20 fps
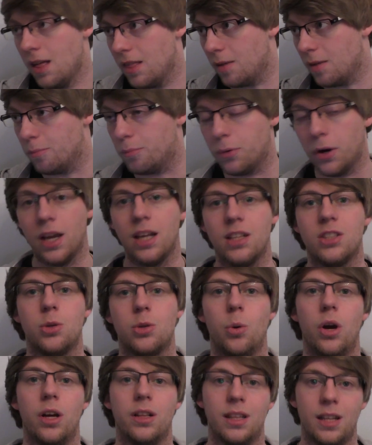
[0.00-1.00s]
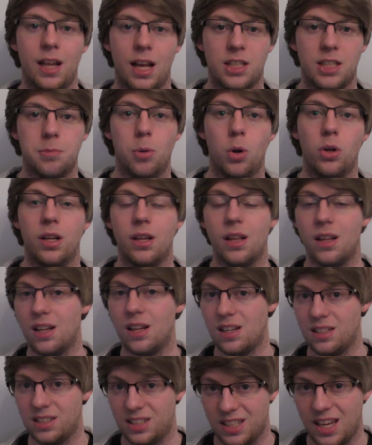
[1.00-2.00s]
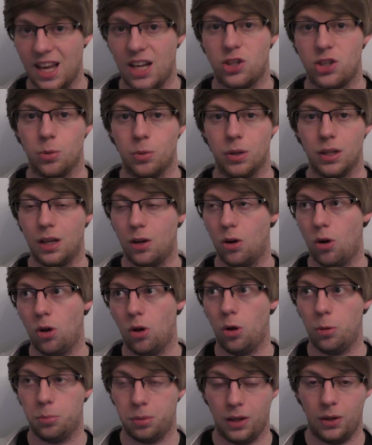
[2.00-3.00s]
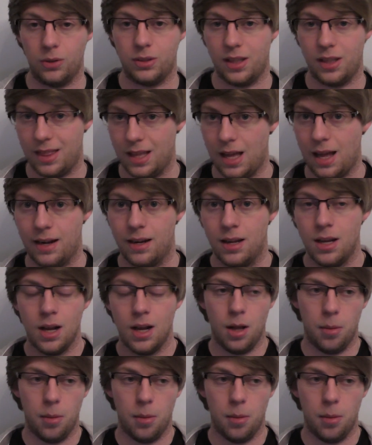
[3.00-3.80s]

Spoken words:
then bring it to work the next morning, and then schedule it or upload it then.